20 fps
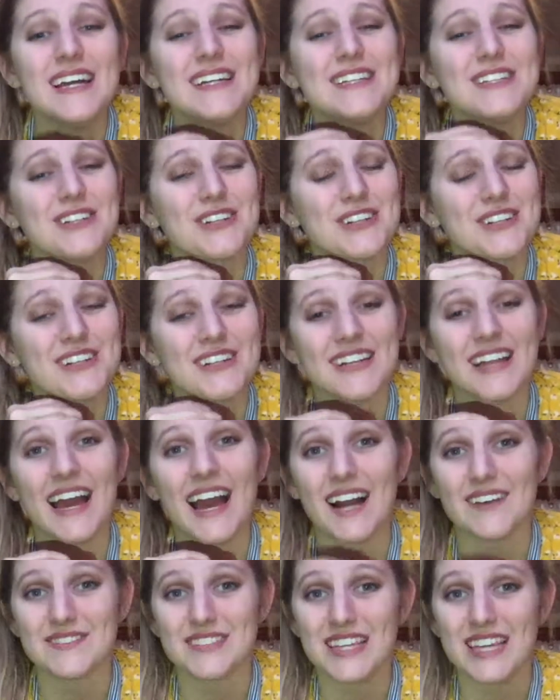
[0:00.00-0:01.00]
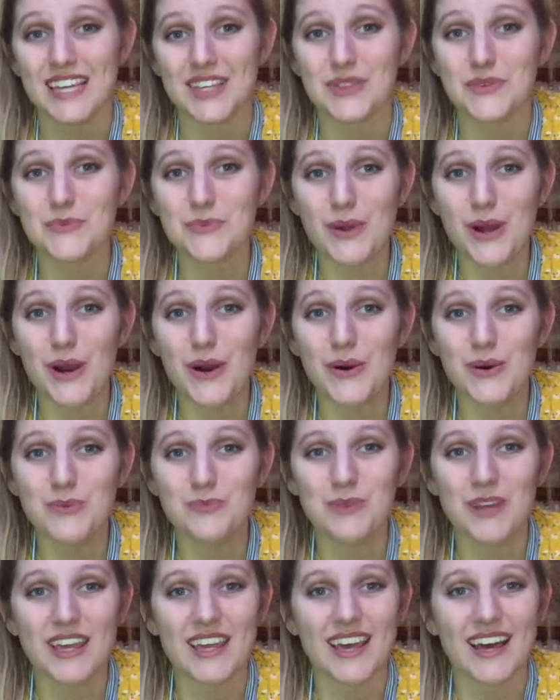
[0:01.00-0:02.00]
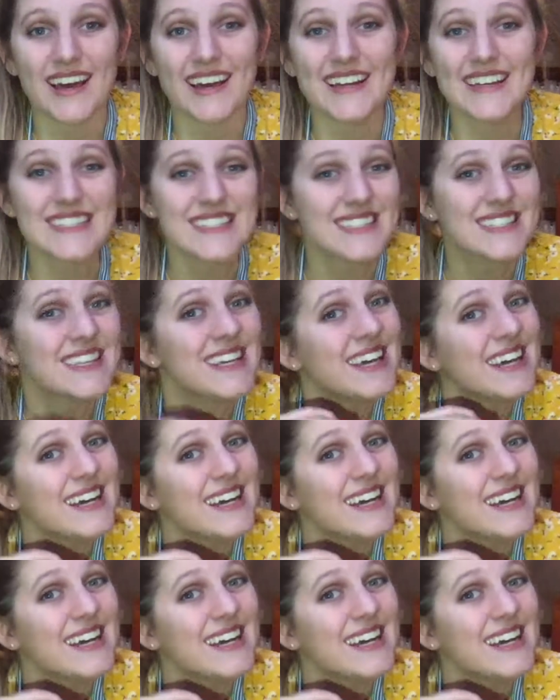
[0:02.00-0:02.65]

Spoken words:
you're gonna have to hit the road because